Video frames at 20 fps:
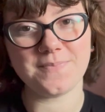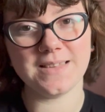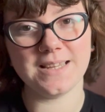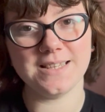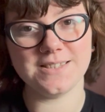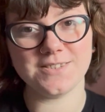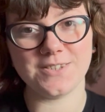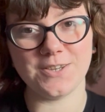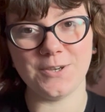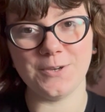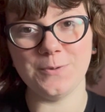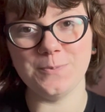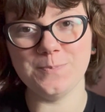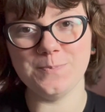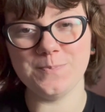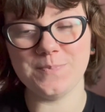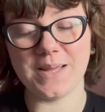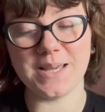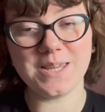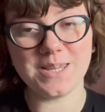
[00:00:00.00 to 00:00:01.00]
So
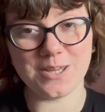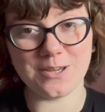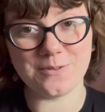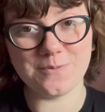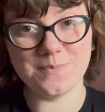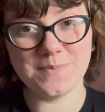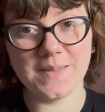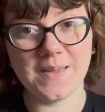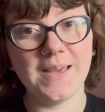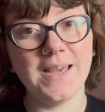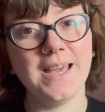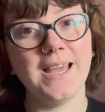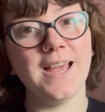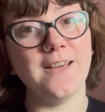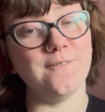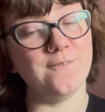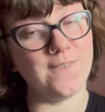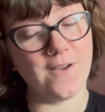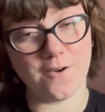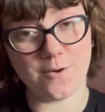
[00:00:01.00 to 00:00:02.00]
thank you
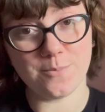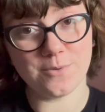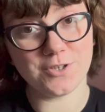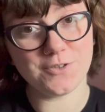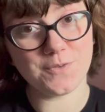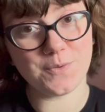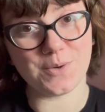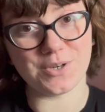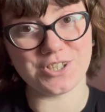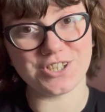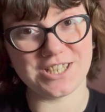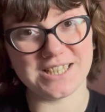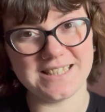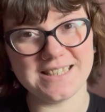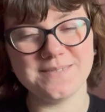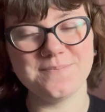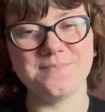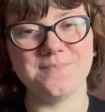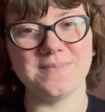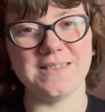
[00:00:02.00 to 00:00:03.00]
very much for watching,
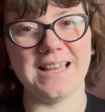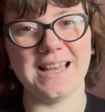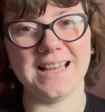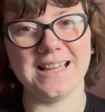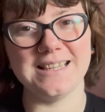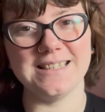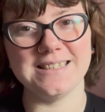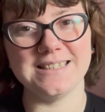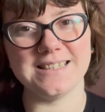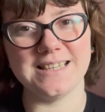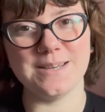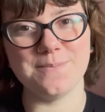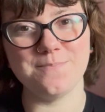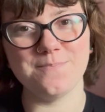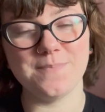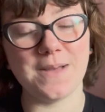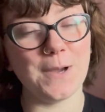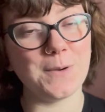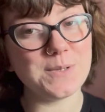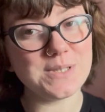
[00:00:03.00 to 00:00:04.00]
and
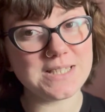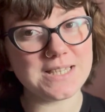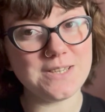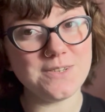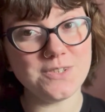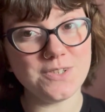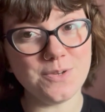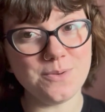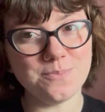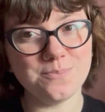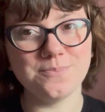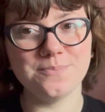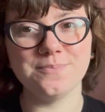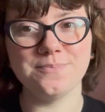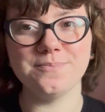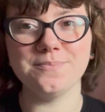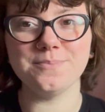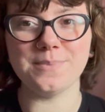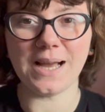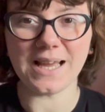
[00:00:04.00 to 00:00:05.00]
I will see you soon.
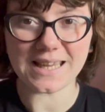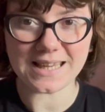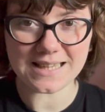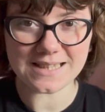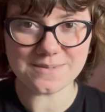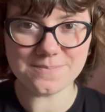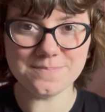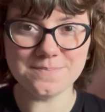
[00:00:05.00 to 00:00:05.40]
Bye.